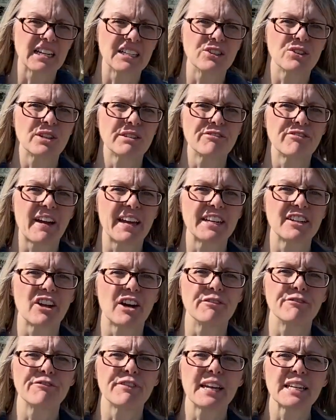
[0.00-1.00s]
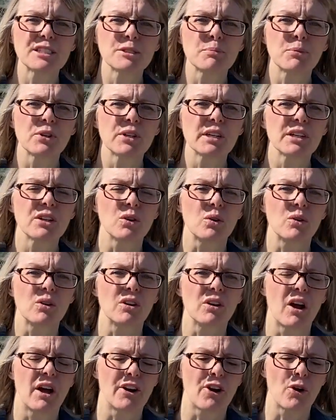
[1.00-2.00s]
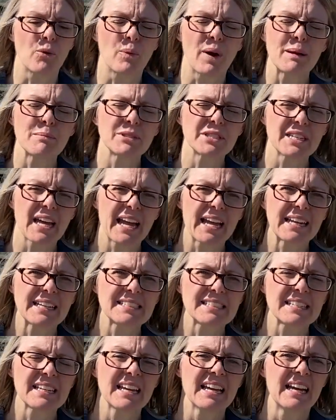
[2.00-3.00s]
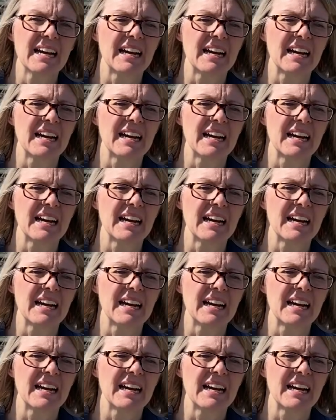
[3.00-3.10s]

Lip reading: You can find it on Facebook or on our website.